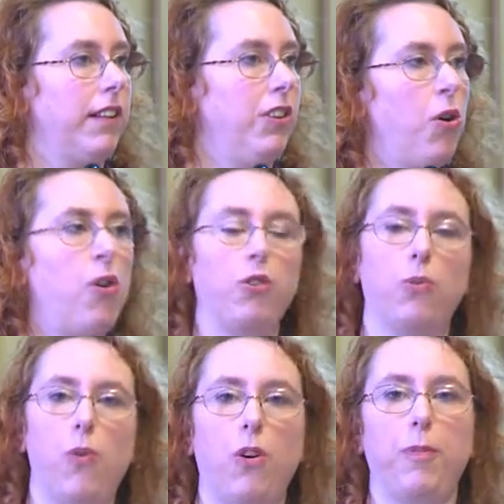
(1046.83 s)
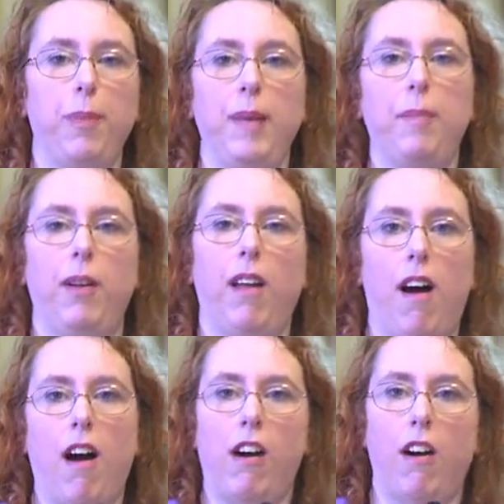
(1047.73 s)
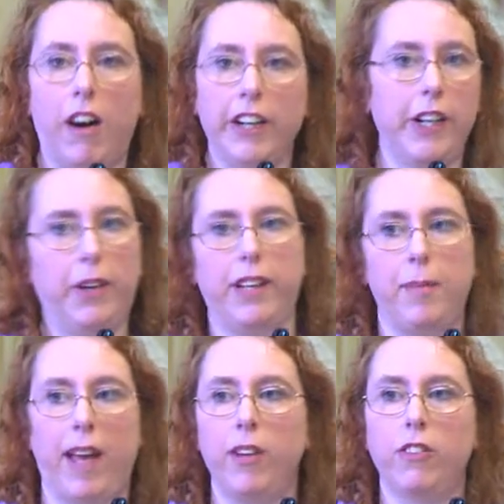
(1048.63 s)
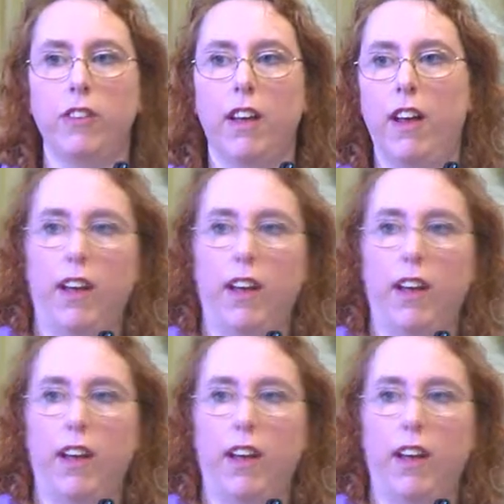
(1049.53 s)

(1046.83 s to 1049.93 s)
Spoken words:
not what people are arguing about.